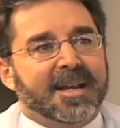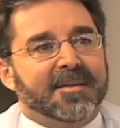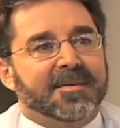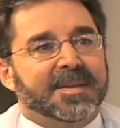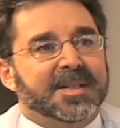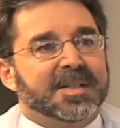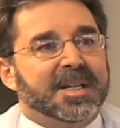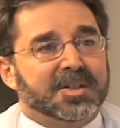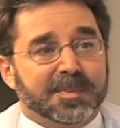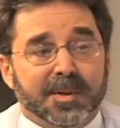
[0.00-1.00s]
Have the
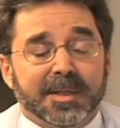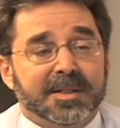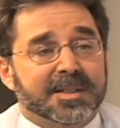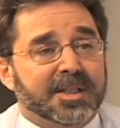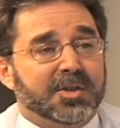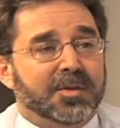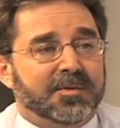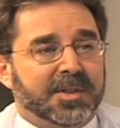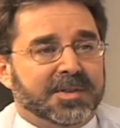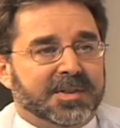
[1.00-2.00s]
experience that
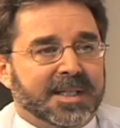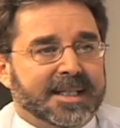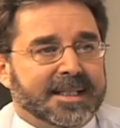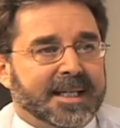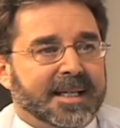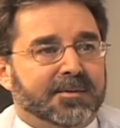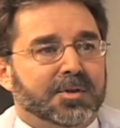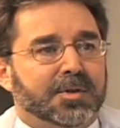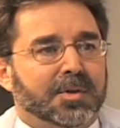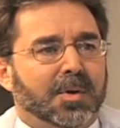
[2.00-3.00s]
you've just said. They have
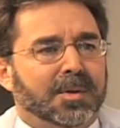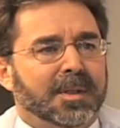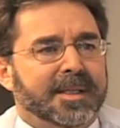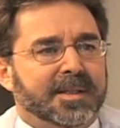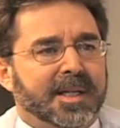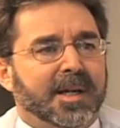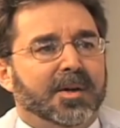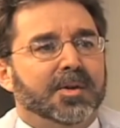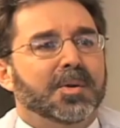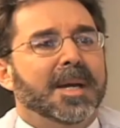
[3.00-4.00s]
totally, they
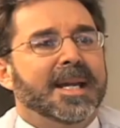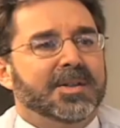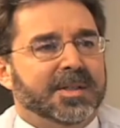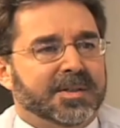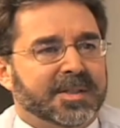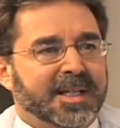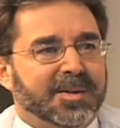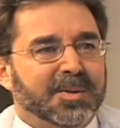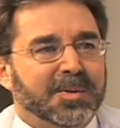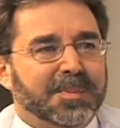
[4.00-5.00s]
are new agents, they
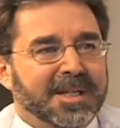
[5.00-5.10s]
are new